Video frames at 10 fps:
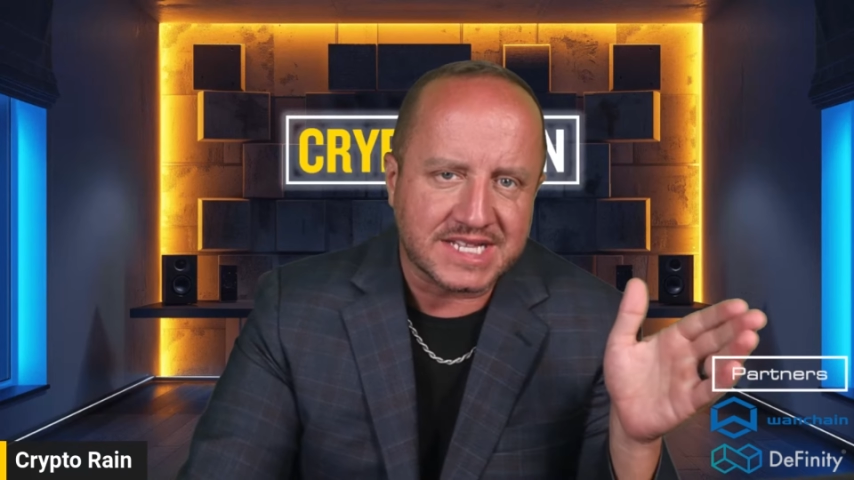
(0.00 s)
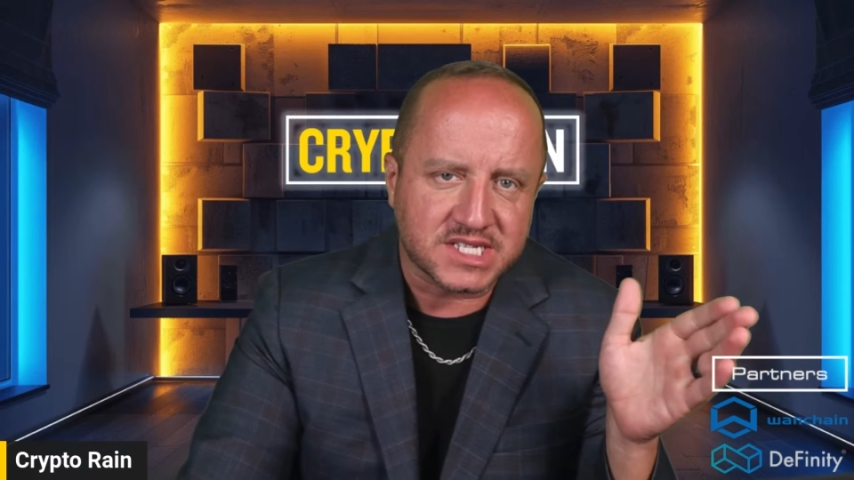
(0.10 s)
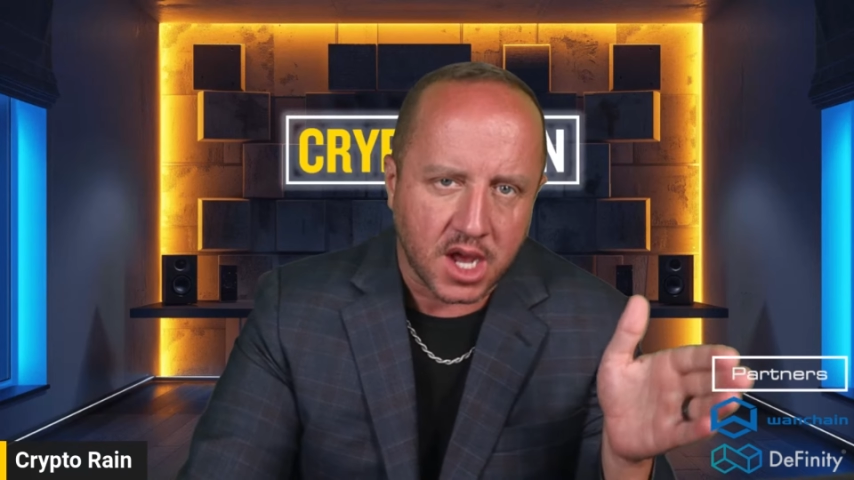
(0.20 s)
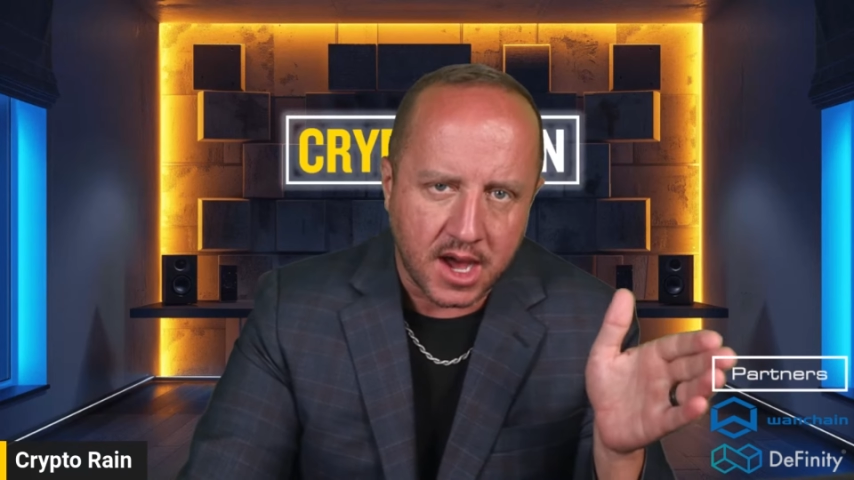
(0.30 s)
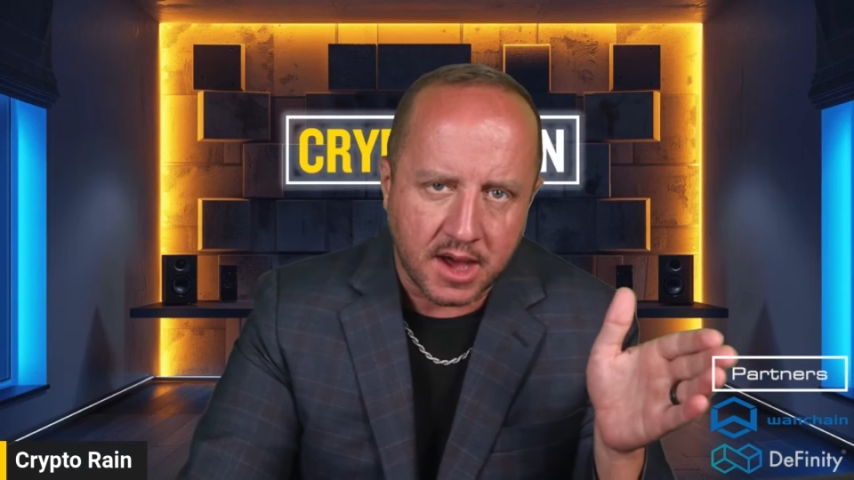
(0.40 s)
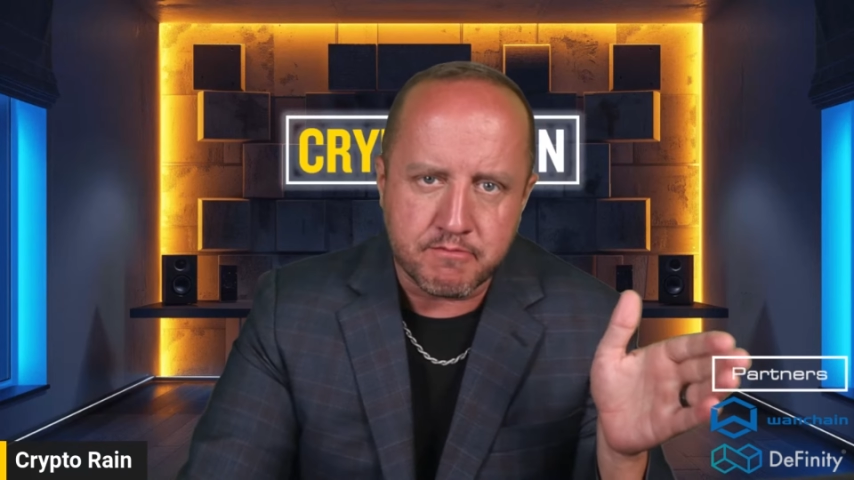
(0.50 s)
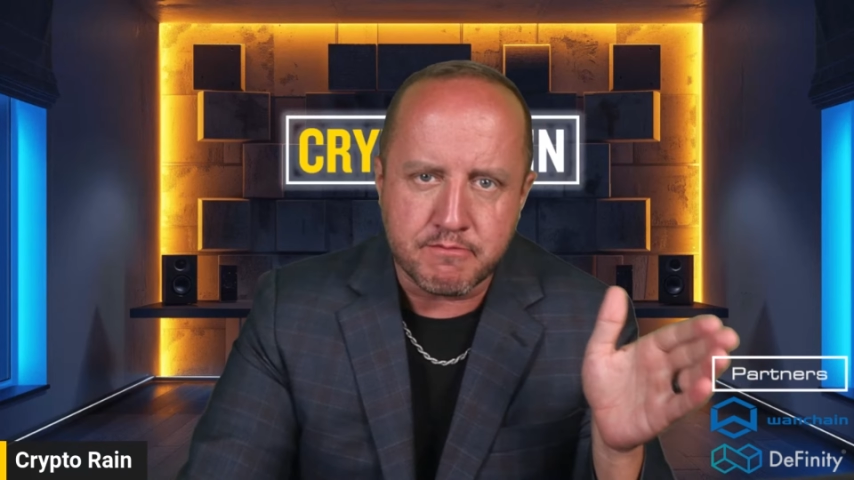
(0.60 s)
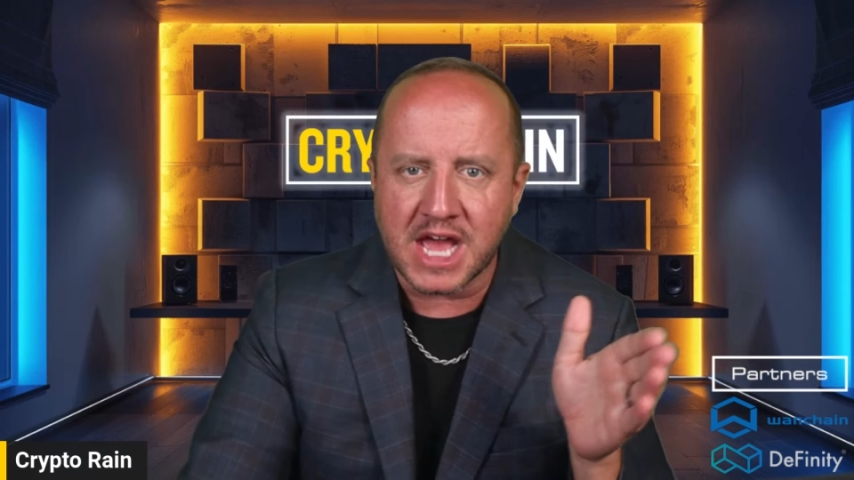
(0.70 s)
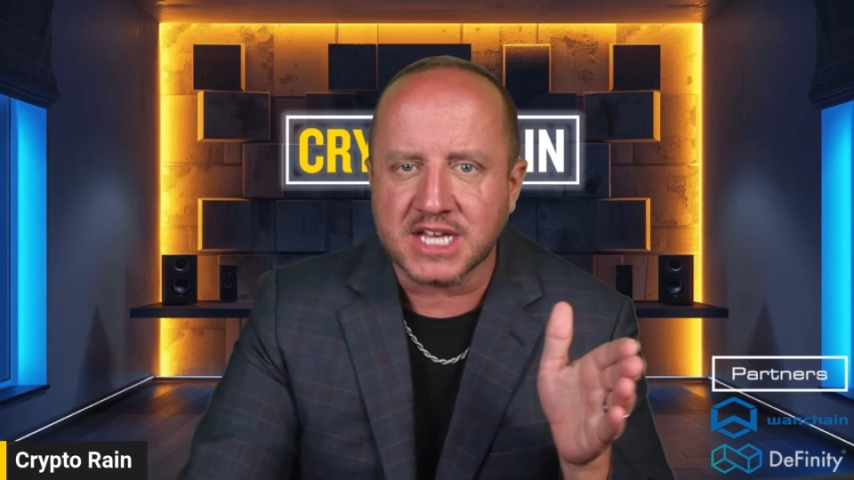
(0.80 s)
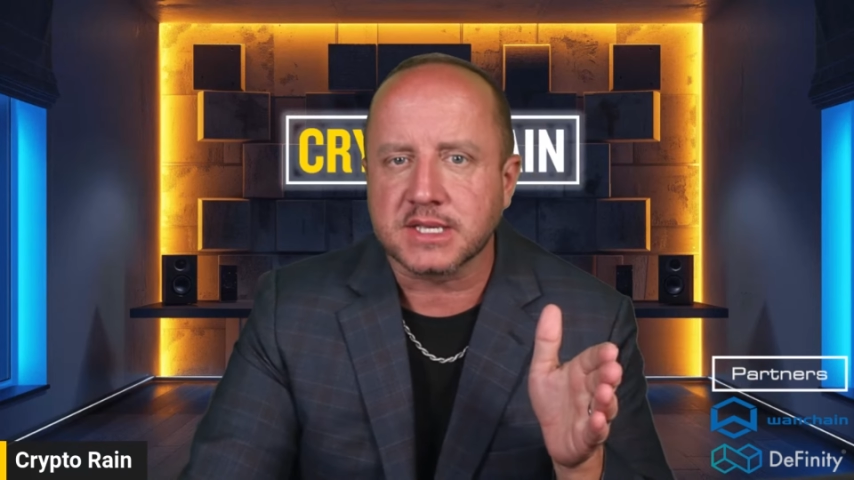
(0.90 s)
top
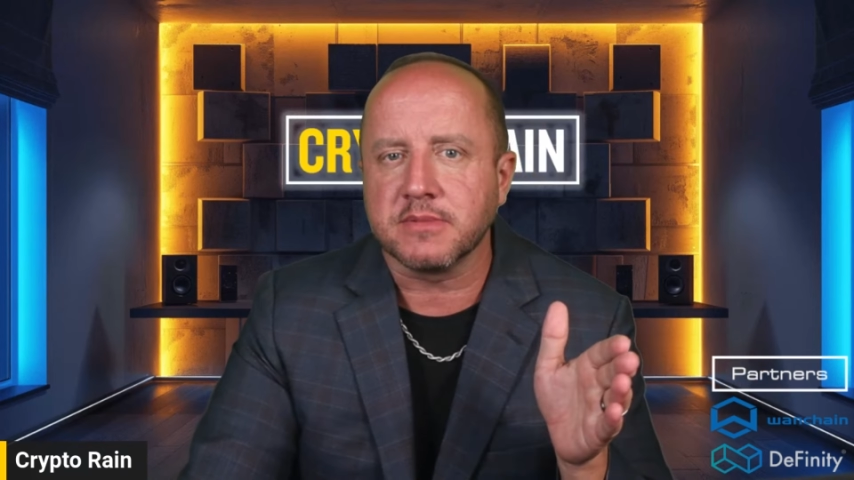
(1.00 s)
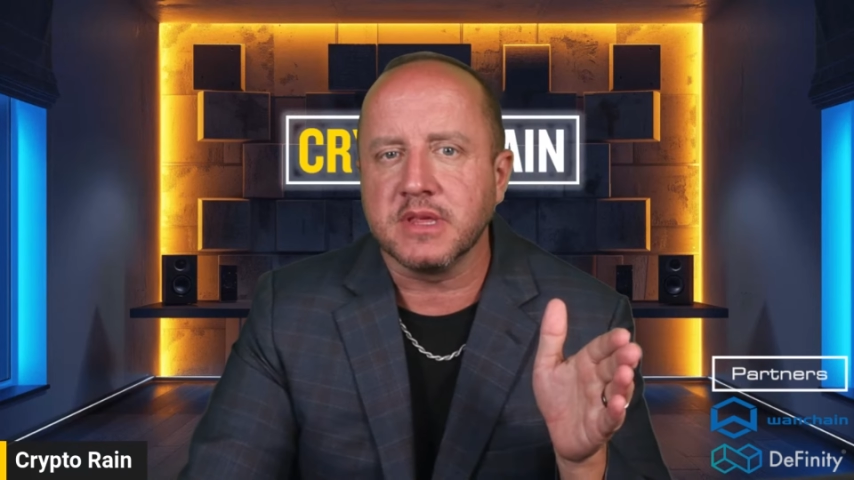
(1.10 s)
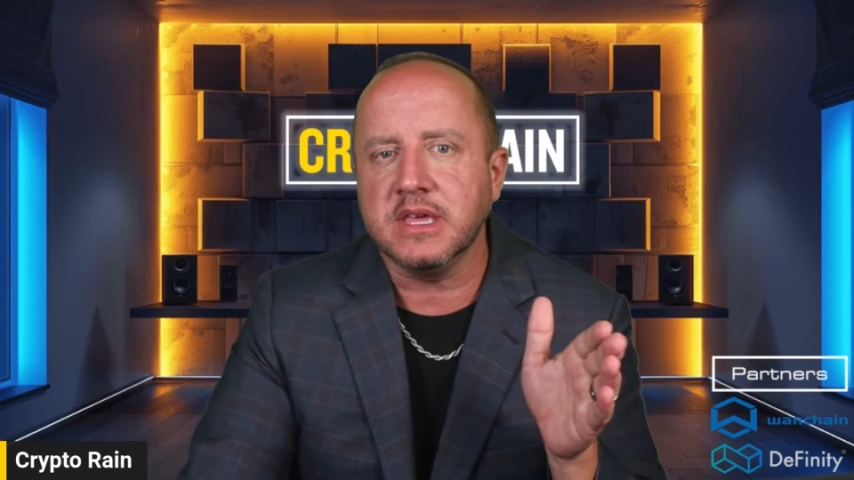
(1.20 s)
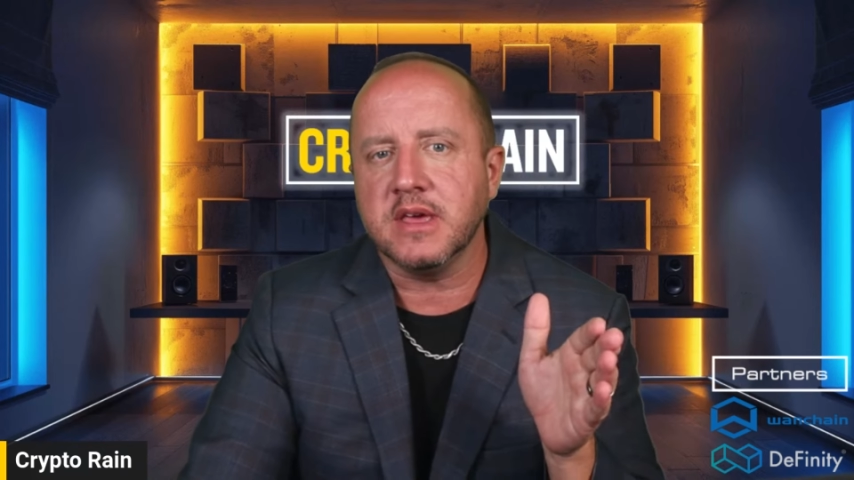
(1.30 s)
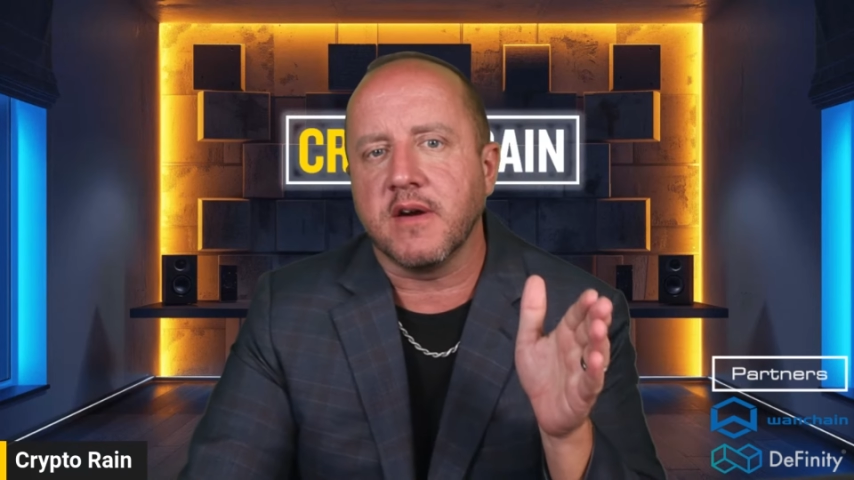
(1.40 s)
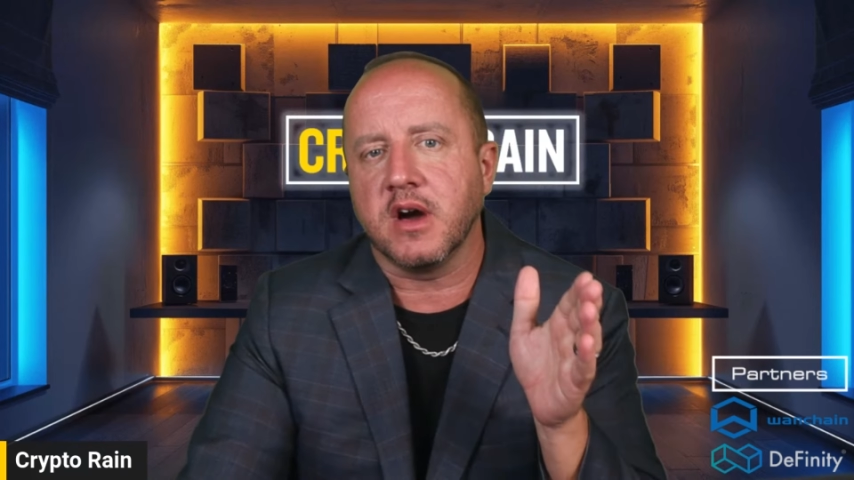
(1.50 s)
massively